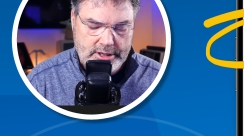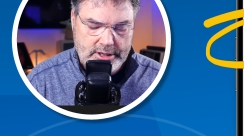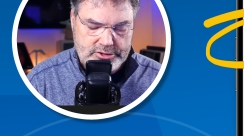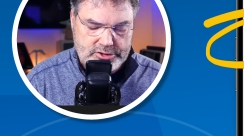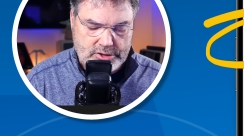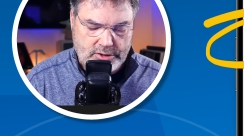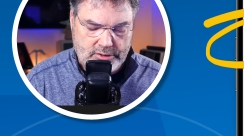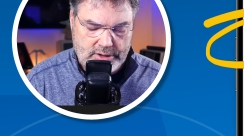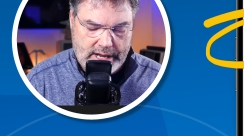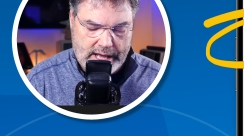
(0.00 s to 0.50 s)

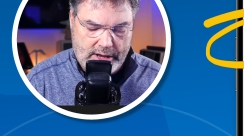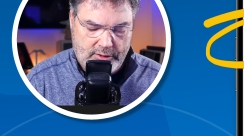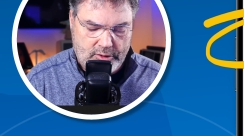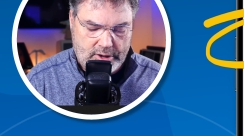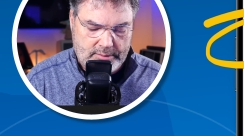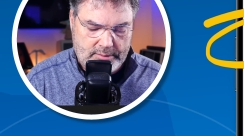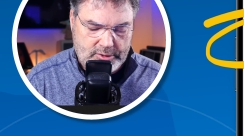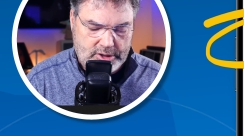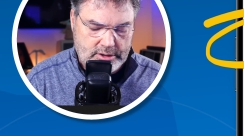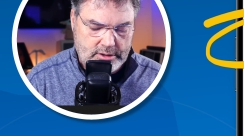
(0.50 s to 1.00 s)
So now
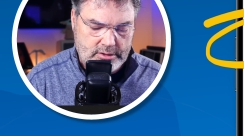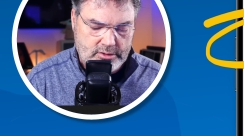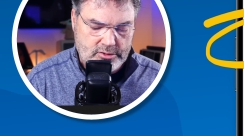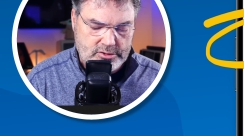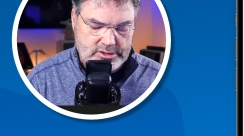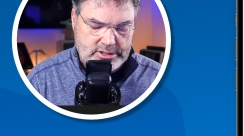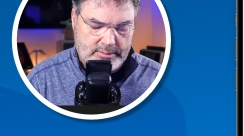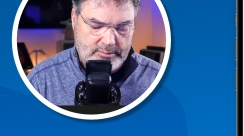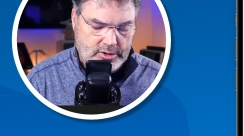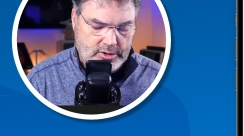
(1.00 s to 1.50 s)
what I'm going to do
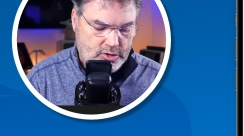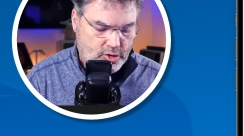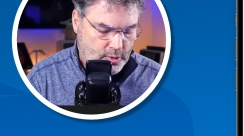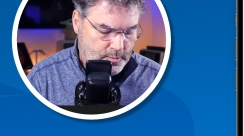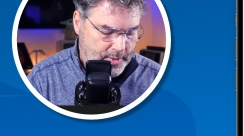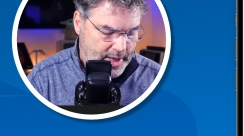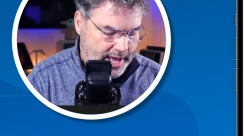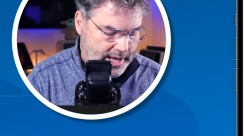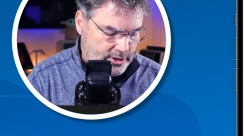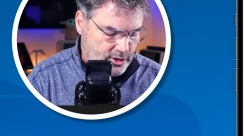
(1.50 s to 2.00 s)
is I'm going to go
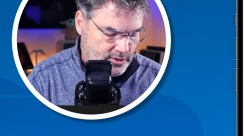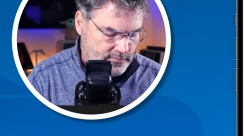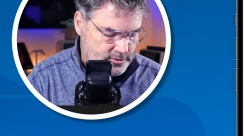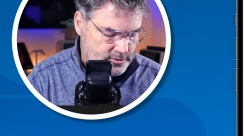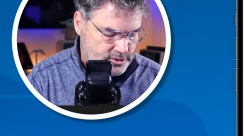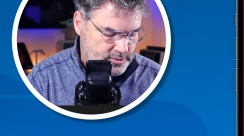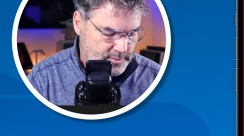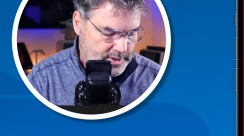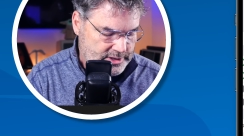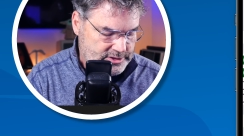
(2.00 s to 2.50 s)
back over
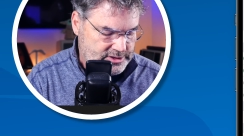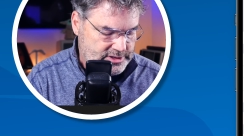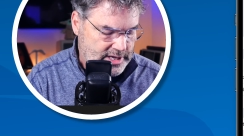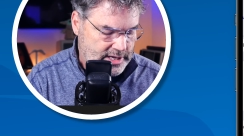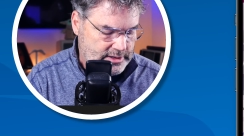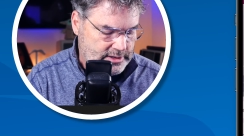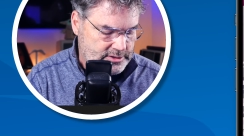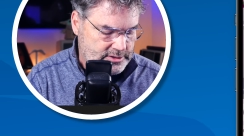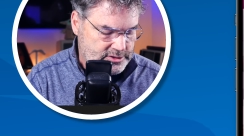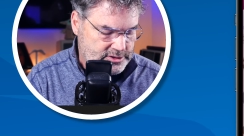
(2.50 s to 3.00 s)
to my
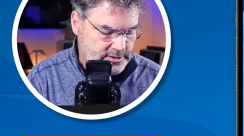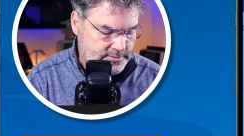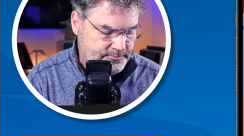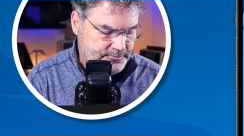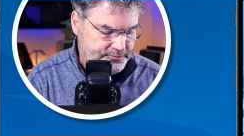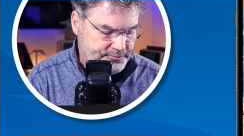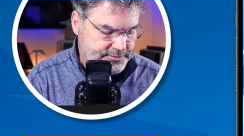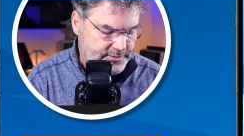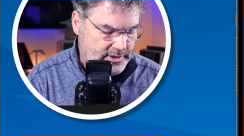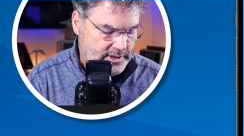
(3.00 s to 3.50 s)
settings
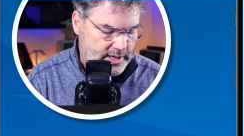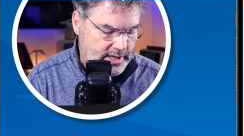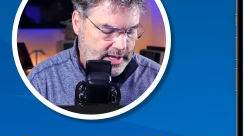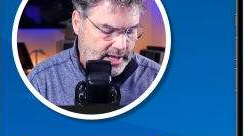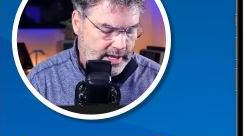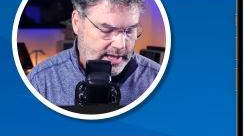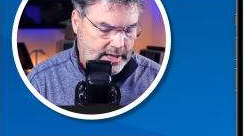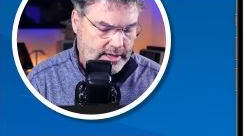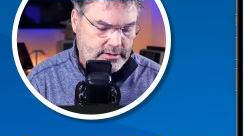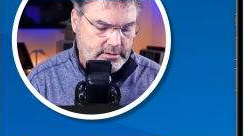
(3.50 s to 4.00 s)

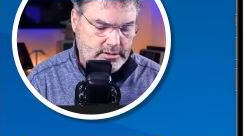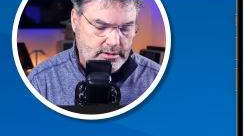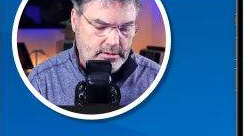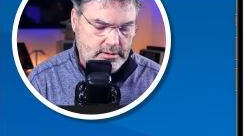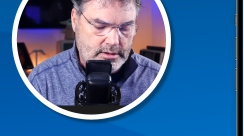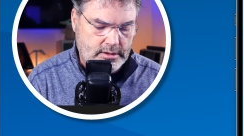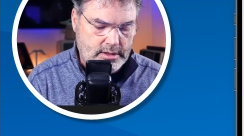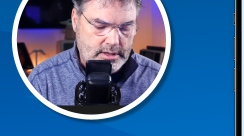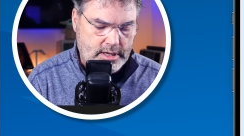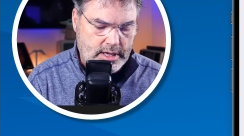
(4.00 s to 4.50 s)
and
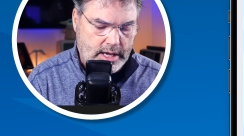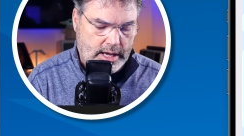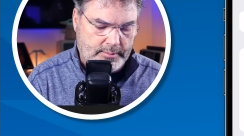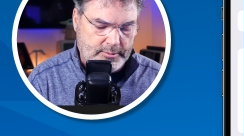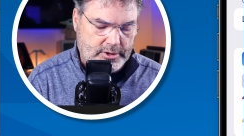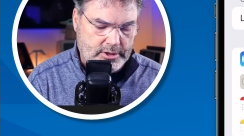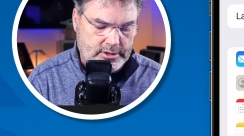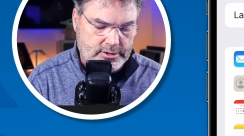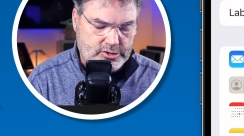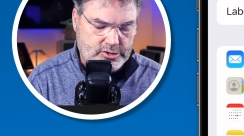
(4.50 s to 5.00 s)
I'm
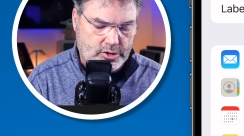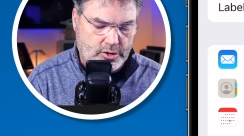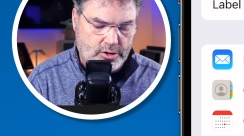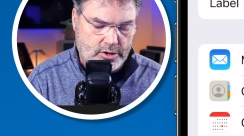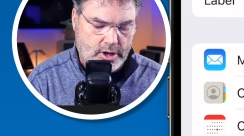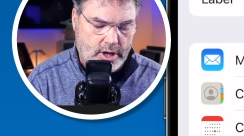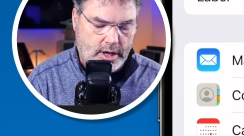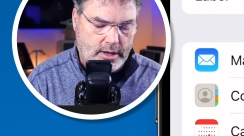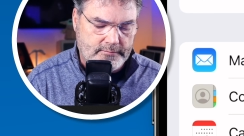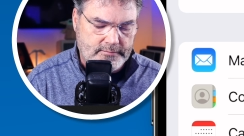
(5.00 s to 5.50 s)
going to
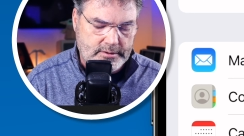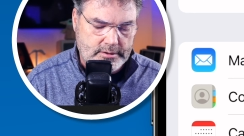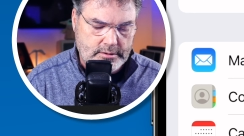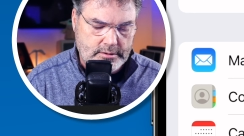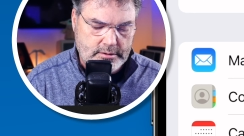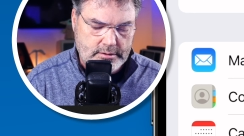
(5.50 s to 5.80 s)
turn off